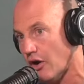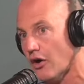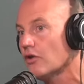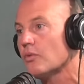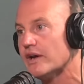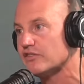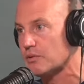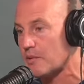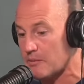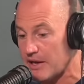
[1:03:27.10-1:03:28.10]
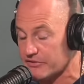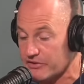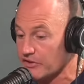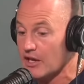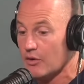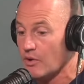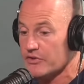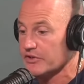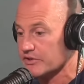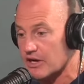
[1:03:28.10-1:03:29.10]
are ways to propel past this,
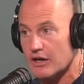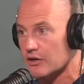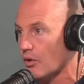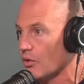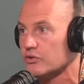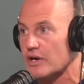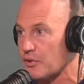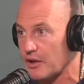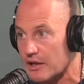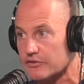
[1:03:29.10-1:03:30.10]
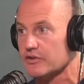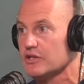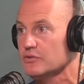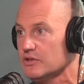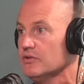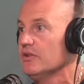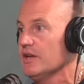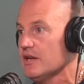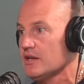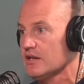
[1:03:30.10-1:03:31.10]
whether you're young, old, or anything else.
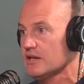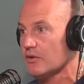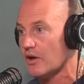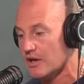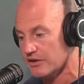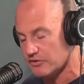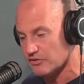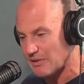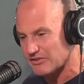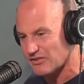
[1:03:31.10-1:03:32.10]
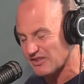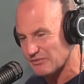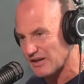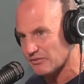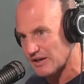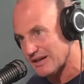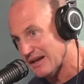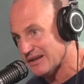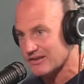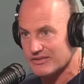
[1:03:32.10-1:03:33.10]
So as much as sometimes we're like,
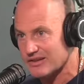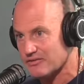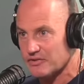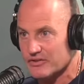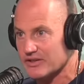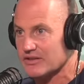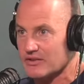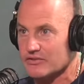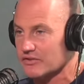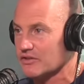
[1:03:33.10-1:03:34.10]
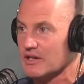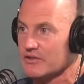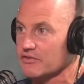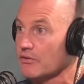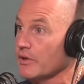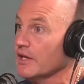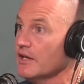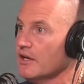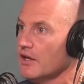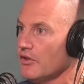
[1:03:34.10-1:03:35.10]
it feels like things are kind of screwy,
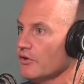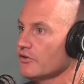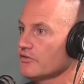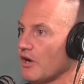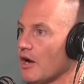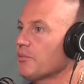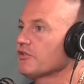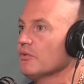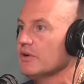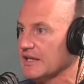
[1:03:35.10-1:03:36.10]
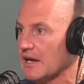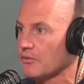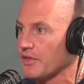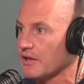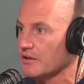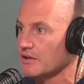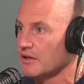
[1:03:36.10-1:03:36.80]
there's opportunity out there.